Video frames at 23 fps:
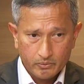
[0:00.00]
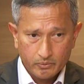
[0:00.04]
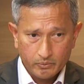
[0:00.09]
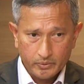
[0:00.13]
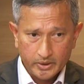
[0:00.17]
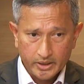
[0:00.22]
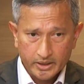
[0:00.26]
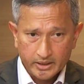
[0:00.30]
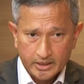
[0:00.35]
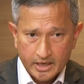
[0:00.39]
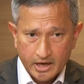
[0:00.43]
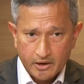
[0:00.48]

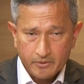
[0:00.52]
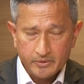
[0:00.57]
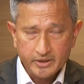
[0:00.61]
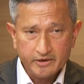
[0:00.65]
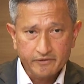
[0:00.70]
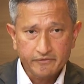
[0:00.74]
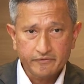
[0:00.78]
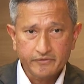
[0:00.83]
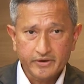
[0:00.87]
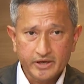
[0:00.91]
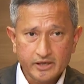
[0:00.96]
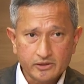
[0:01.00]
We are now in
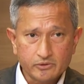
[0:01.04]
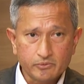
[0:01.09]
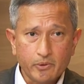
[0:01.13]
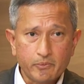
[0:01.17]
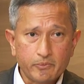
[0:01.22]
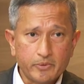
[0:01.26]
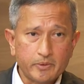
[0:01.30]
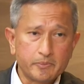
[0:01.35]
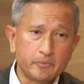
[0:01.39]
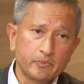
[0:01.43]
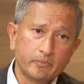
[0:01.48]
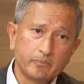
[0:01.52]
a phase where
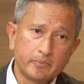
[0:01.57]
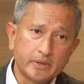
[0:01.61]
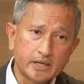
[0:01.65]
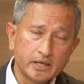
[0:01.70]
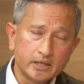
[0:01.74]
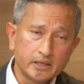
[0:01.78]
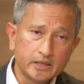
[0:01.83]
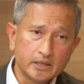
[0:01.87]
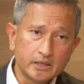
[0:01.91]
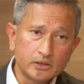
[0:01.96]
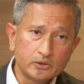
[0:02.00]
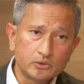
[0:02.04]
we're
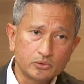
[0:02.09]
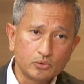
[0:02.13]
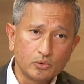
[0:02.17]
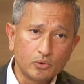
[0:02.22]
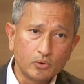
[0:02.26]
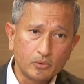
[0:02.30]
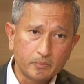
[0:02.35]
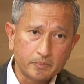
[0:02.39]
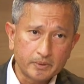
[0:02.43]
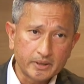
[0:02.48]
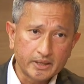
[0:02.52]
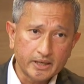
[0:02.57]
beginning to
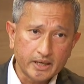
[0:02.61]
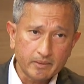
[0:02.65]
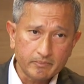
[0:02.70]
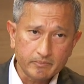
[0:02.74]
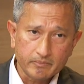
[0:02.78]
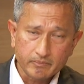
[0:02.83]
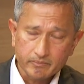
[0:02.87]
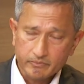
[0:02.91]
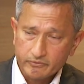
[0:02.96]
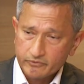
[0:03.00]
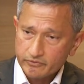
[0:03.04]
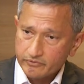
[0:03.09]
open up
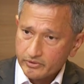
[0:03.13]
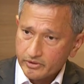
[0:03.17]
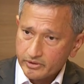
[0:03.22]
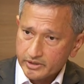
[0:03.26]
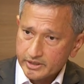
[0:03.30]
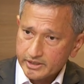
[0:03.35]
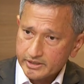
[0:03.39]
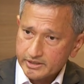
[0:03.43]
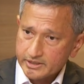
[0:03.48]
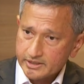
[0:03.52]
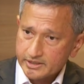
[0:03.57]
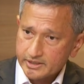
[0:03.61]
for
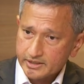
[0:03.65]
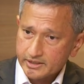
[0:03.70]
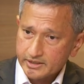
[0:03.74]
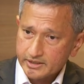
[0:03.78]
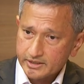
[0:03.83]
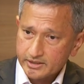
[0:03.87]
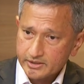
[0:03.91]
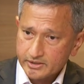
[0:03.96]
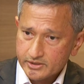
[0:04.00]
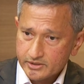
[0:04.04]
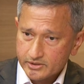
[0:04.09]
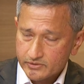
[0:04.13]

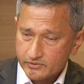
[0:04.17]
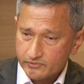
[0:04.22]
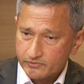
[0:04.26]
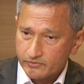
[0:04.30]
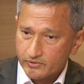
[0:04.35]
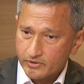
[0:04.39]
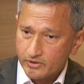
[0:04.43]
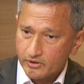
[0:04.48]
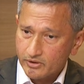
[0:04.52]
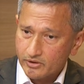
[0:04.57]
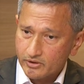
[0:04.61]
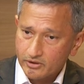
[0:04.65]
instance,
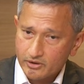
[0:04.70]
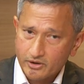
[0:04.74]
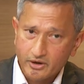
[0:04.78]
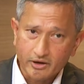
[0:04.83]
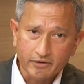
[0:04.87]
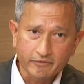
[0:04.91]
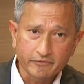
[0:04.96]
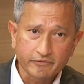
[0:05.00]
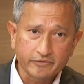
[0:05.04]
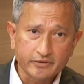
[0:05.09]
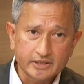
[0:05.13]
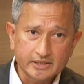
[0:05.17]
for
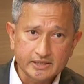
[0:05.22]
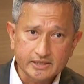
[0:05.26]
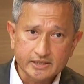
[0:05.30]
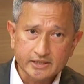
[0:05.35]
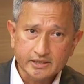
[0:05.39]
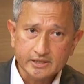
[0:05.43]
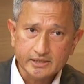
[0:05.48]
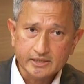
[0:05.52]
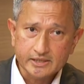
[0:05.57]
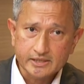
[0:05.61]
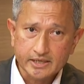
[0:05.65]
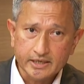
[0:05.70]

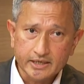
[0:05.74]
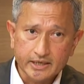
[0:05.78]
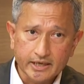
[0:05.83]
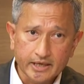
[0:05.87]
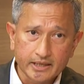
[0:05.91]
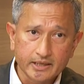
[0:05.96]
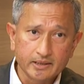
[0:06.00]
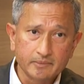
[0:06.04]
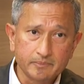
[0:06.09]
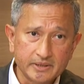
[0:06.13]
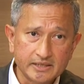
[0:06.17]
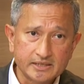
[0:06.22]
conferences and
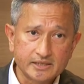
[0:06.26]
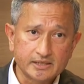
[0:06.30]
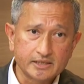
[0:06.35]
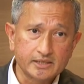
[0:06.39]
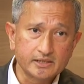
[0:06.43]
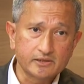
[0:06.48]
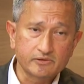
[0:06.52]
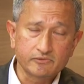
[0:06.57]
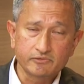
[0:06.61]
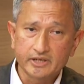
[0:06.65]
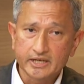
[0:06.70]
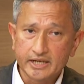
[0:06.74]
other
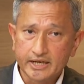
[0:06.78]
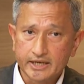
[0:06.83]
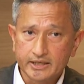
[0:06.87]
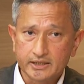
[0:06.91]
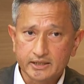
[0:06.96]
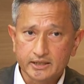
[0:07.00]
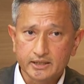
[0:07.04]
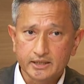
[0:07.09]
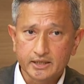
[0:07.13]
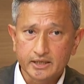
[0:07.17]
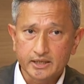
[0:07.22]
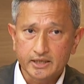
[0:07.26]

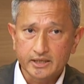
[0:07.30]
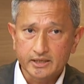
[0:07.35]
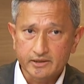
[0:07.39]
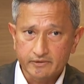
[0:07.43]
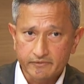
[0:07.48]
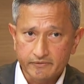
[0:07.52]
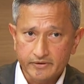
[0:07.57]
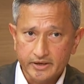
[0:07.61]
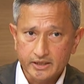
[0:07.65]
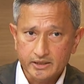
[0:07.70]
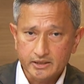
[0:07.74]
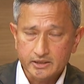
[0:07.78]
business-related
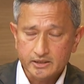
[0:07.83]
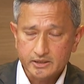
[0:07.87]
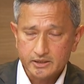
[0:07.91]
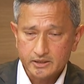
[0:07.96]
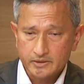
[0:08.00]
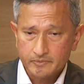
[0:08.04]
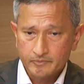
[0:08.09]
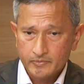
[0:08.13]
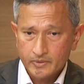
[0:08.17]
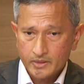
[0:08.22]
events.